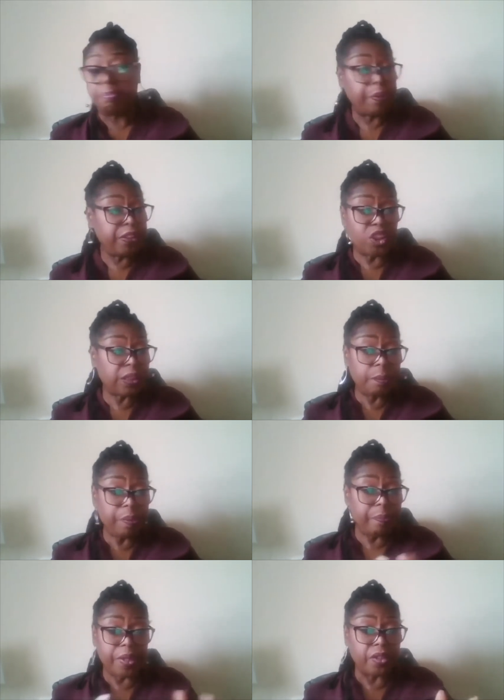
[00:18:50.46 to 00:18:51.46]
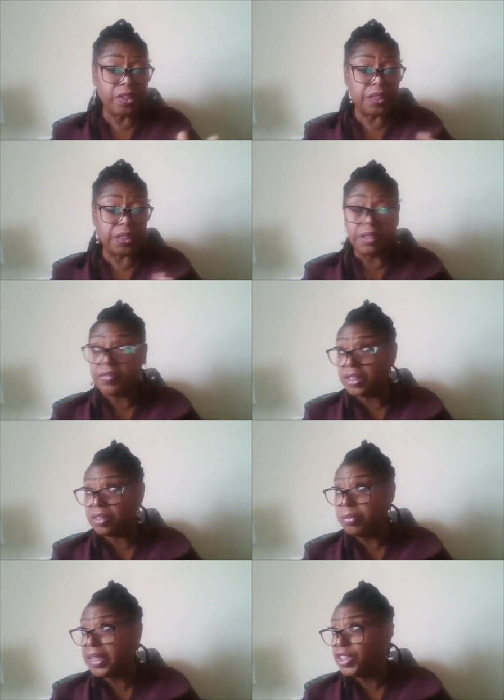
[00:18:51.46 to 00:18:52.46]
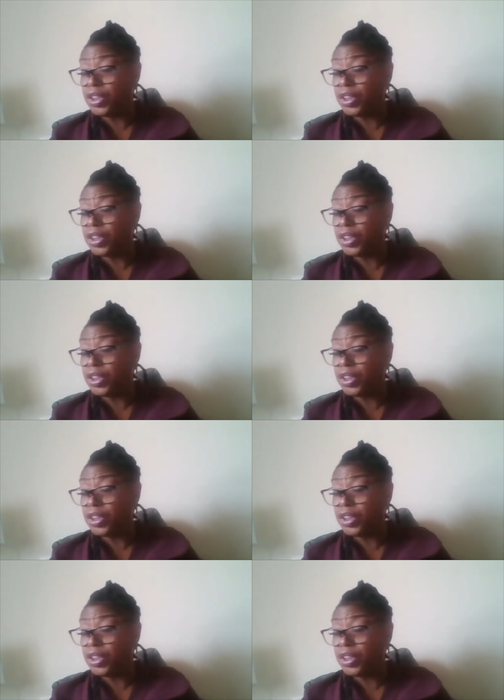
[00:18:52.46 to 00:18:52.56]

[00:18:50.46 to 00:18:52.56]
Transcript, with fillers: just simply because of discrimination.